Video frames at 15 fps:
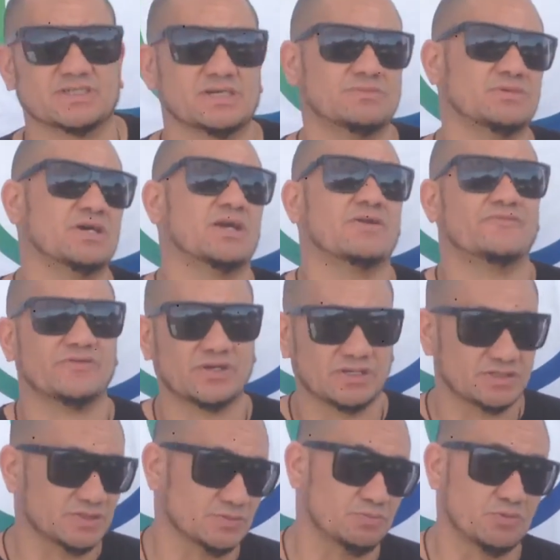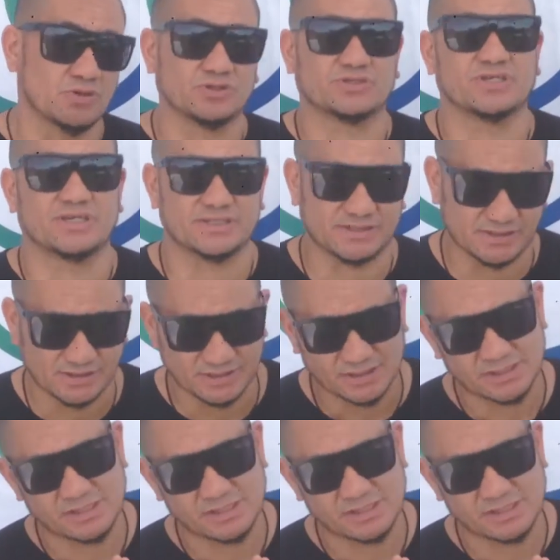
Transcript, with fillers: So come down if you can support this.